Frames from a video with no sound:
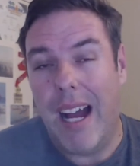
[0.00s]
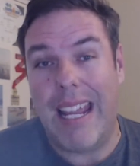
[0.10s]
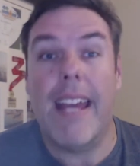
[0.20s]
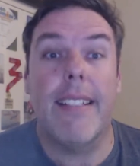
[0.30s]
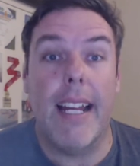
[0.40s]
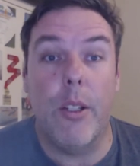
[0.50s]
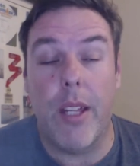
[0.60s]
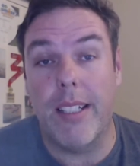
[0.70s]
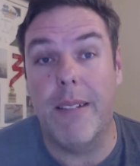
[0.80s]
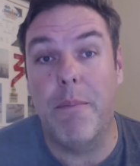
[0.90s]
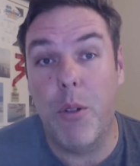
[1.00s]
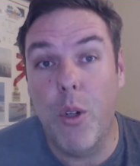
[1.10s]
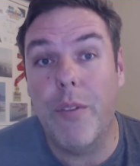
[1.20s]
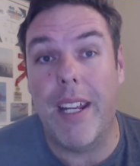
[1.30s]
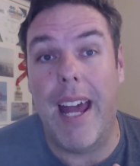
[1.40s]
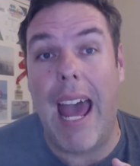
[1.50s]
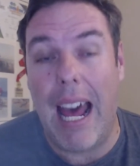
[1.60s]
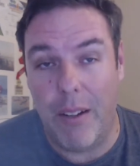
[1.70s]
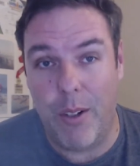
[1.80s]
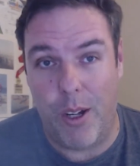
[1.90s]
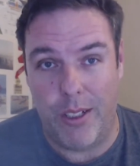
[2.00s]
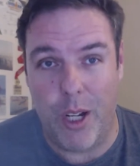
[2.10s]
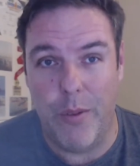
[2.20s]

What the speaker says: I can tell you that it's improved a hell of a lot